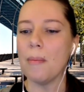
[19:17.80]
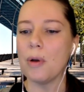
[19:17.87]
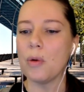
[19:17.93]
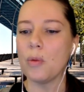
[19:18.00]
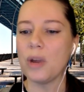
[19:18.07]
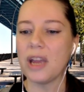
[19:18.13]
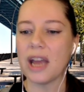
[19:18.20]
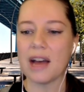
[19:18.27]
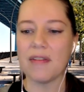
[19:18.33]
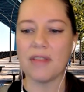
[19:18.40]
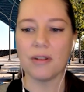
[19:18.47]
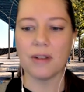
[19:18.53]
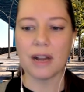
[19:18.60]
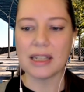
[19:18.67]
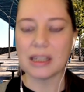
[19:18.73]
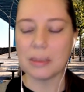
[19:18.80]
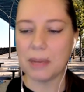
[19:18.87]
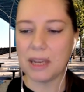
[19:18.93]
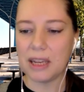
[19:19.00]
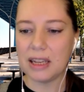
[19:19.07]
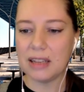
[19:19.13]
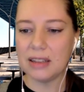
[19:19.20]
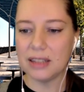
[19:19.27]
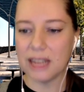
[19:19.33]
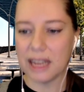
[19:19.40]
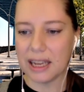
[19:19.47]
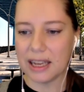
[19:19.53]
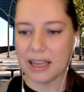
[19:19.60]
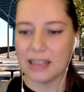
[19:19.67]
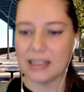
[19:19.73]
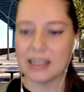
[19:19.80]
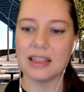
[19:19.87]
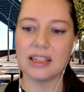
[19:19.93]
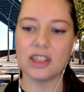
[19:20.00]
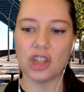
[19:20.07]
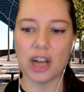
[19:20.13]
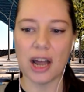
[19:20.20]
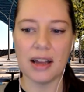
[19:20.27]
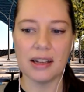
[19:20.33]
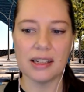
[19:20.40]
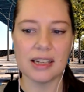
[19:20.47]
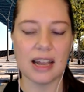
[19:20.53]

we have the recipe, link is in the chat.